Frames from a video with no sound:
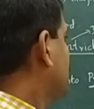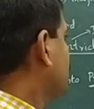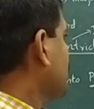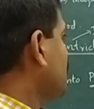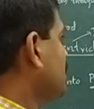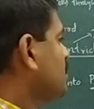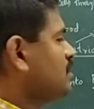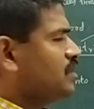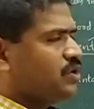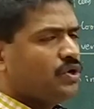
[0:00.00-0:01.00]

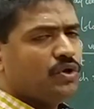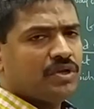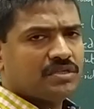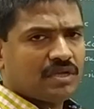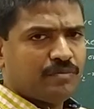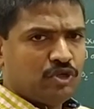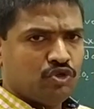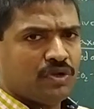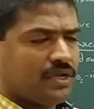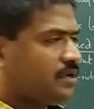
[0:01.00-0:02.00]
Okay, during some
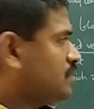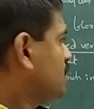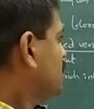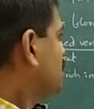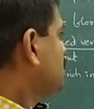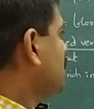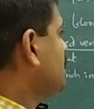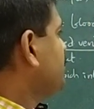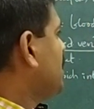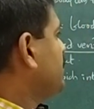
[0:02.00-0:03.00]
injury,
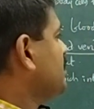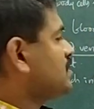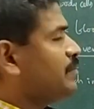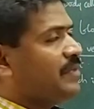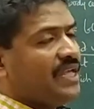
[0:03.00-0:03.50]
there may be some